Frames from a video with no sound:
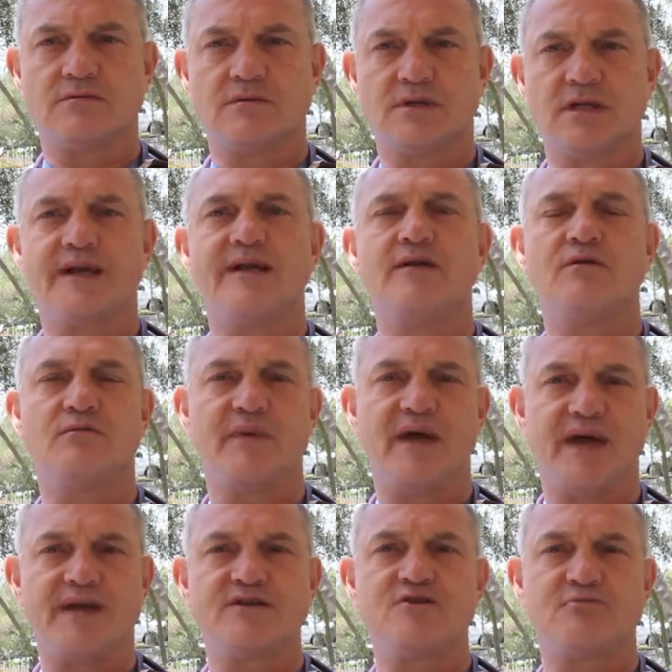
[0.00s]
clinical
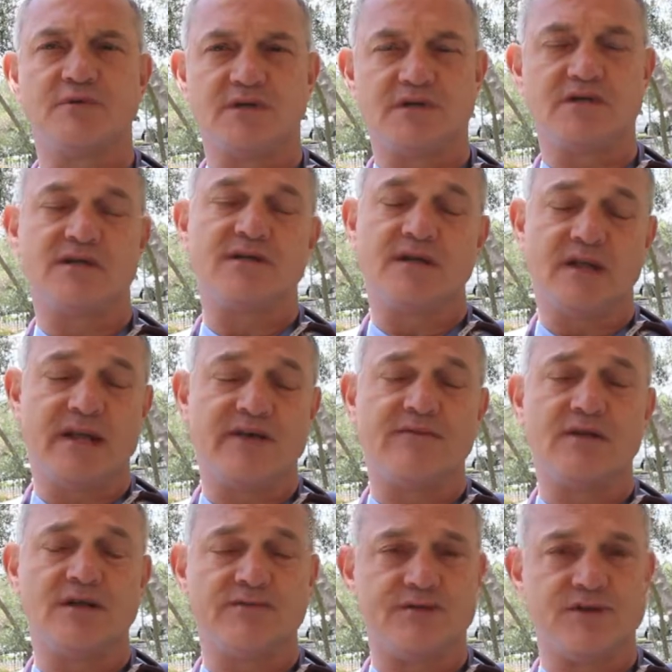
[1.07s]
management at the
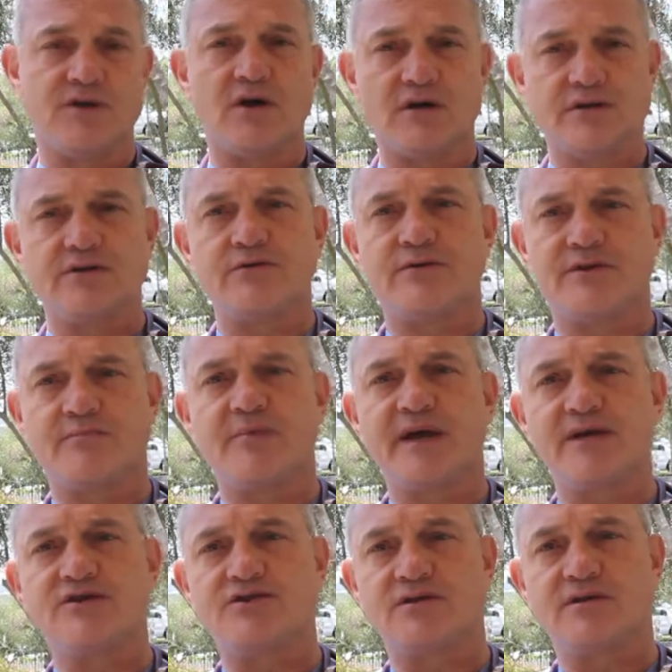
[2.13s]
level of the doctor and the
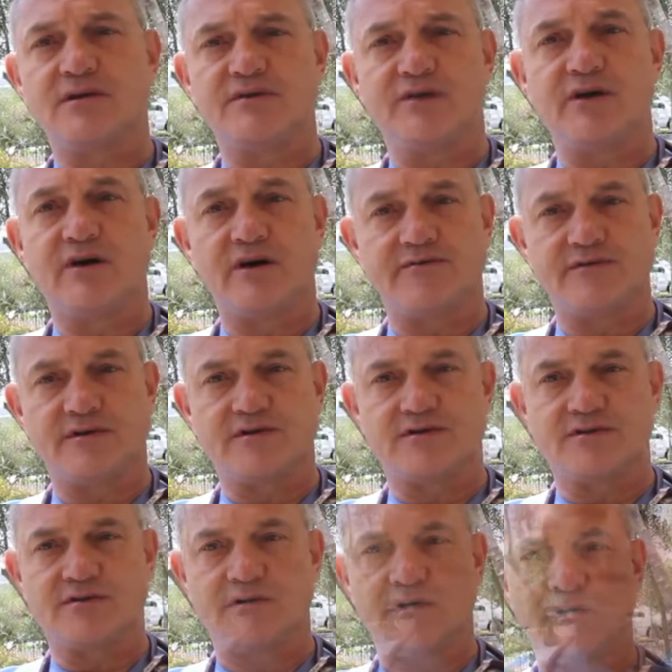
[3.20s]
patient in the office.
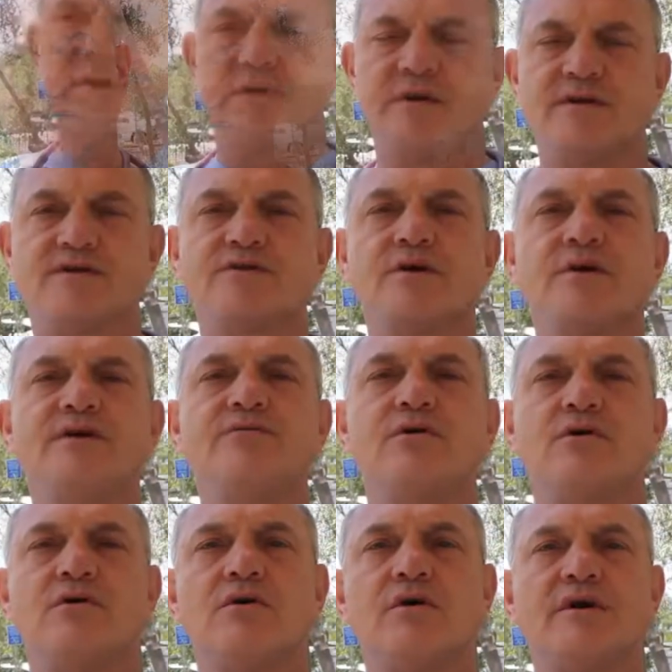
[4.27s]
You know, it, so in
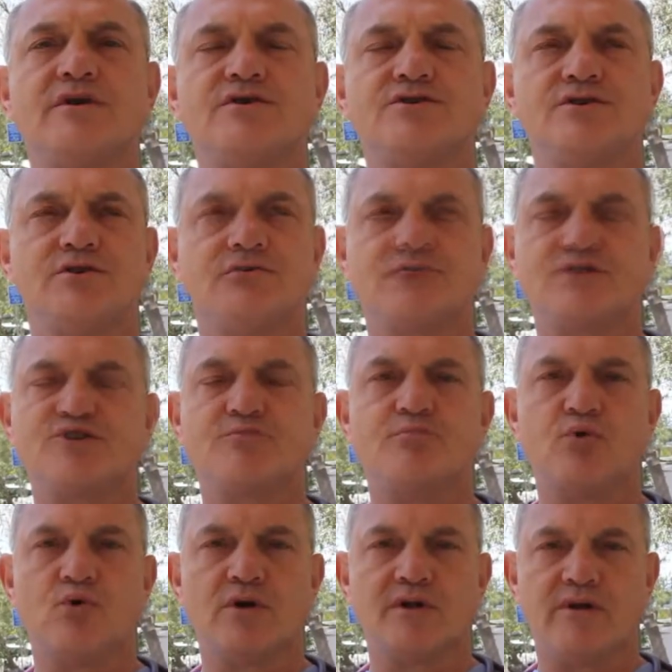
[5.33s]
regard to
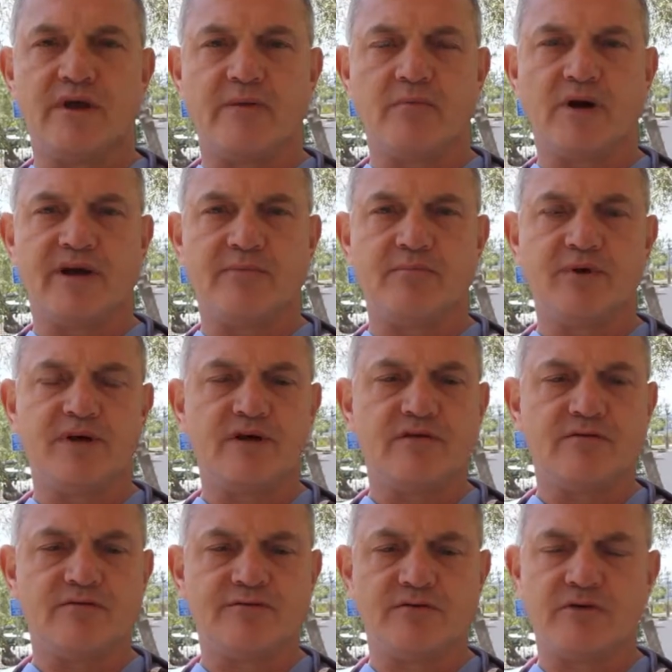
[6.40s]
support there might be
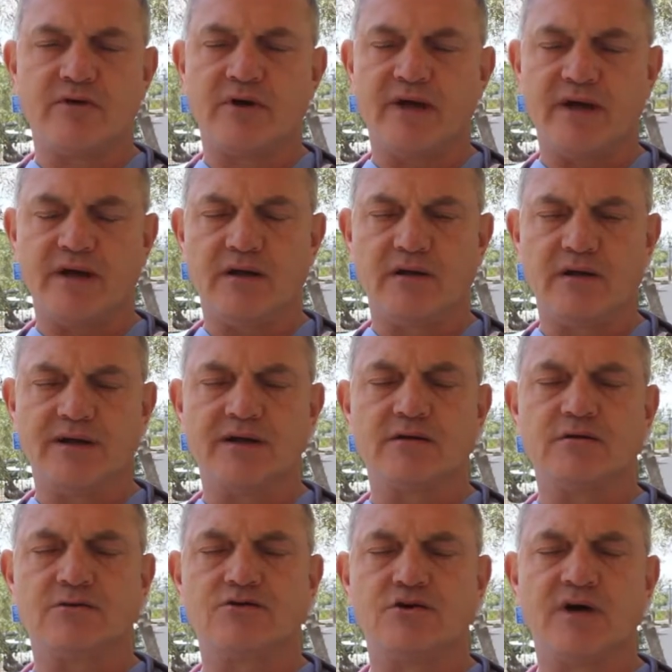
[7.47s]
for a
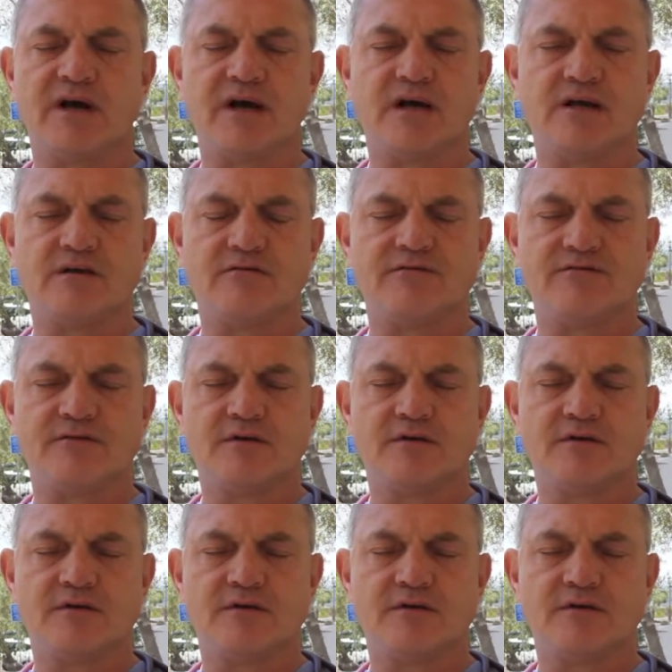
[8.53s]
clinical trial of,